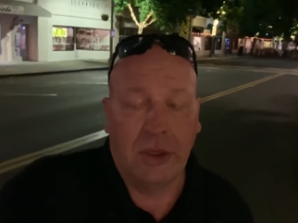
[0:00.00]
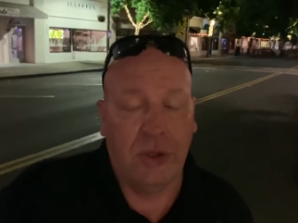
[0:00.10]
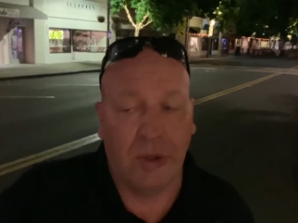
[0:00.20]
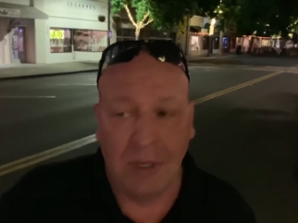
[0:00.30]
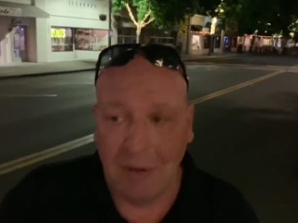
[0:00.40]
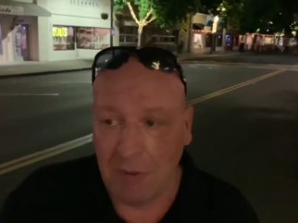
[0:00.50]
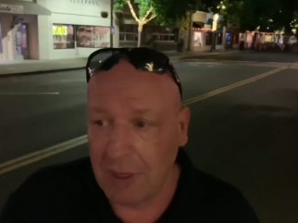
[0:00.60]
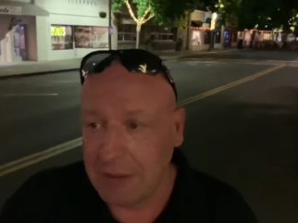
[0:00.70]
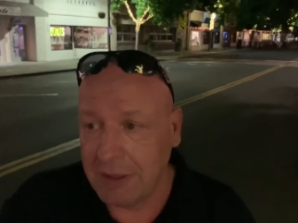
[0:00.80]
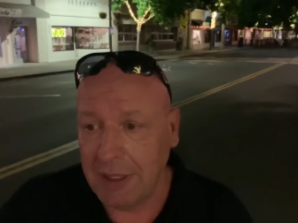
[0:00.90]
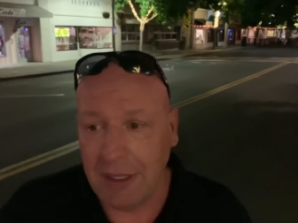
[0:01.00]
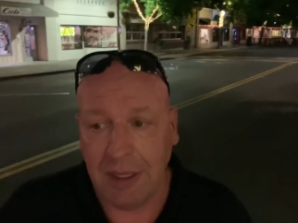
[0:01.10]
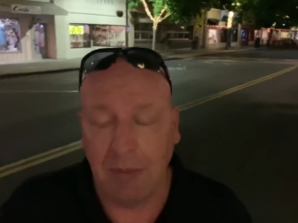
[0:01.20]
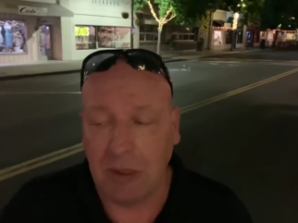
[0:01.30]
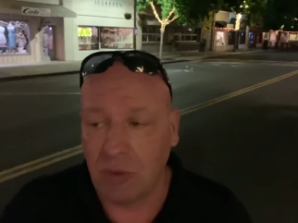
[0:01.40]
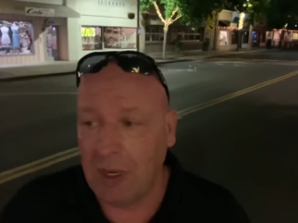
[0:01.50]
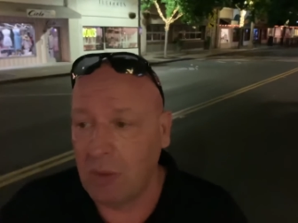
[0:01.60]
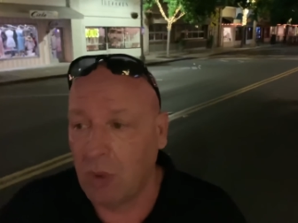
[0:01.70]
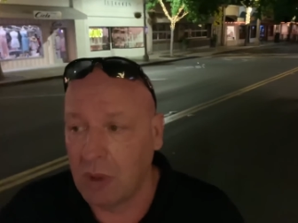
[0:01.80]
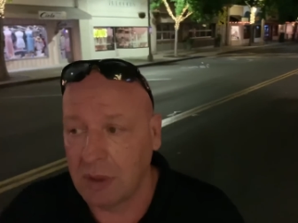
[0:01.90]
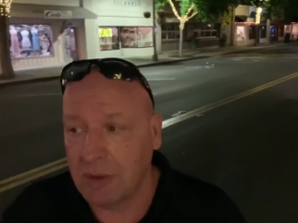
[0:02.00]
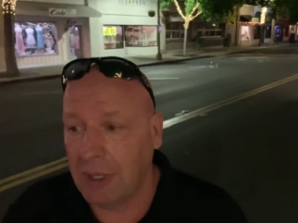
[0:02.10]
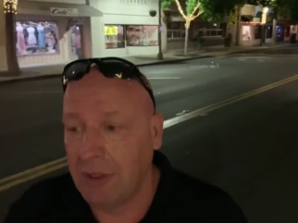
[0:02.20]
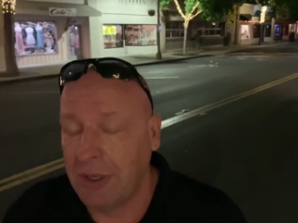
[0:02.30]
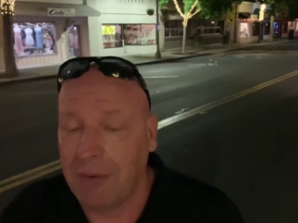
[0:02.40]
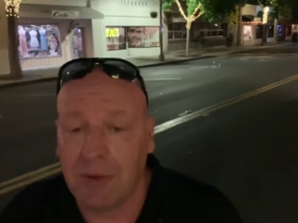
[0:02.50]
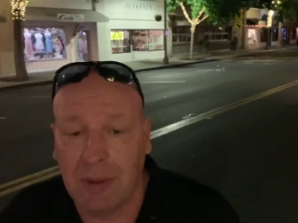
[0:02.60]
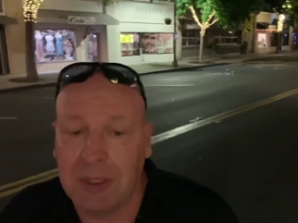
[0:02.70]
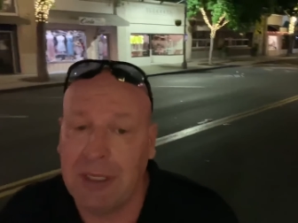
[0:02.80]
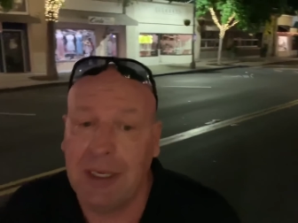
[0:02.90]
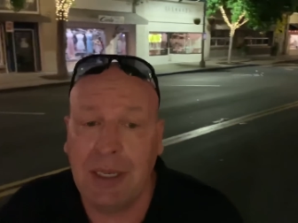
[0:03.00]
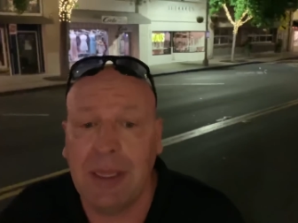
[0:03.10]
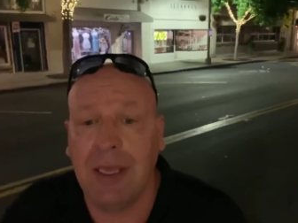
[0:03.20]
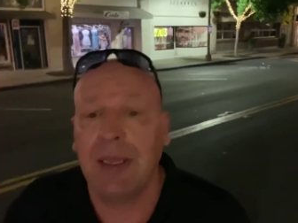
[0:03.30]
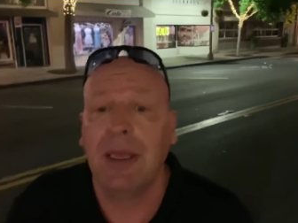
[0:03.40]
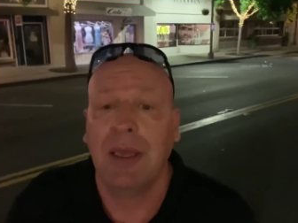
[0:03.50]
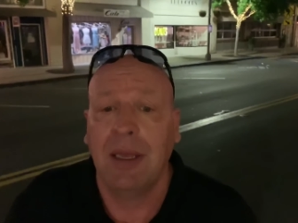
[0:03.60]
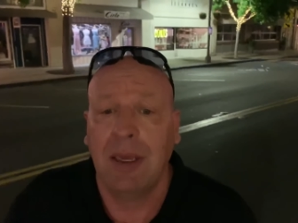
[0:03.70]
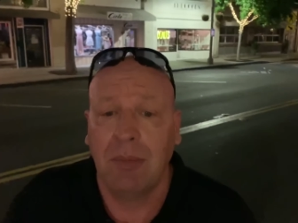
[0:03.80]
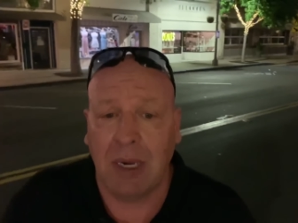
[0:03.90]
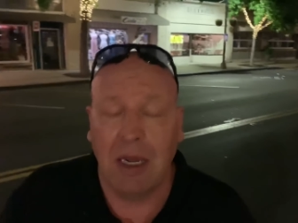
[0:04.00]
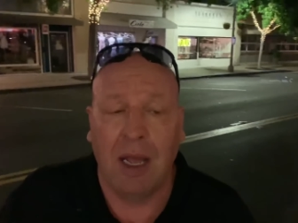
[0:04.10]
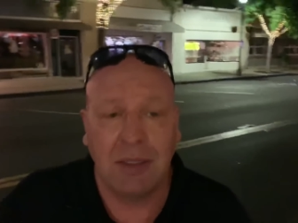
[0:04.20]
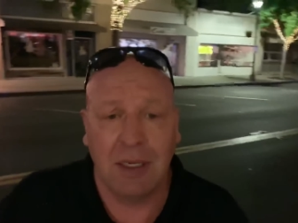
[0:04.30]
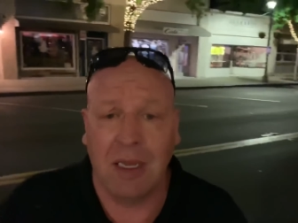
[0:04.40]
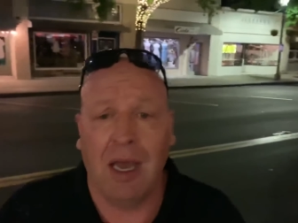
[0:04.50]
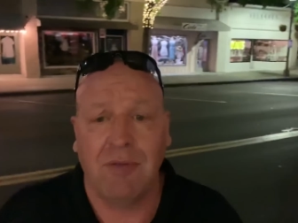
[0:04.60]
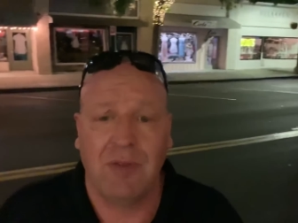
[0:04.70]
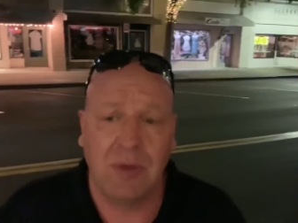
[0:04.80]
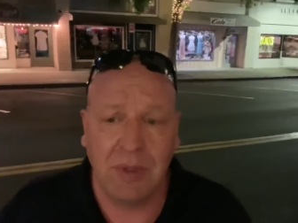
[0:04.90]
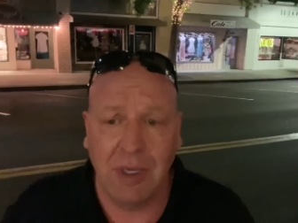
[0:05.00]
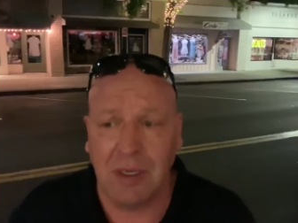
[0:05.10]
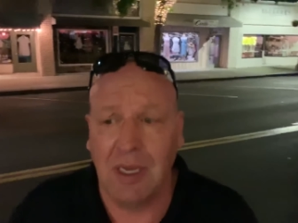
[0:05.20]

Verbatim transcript: you're never going to see anything but trade wars. You're never going to see anything but constant conflict with other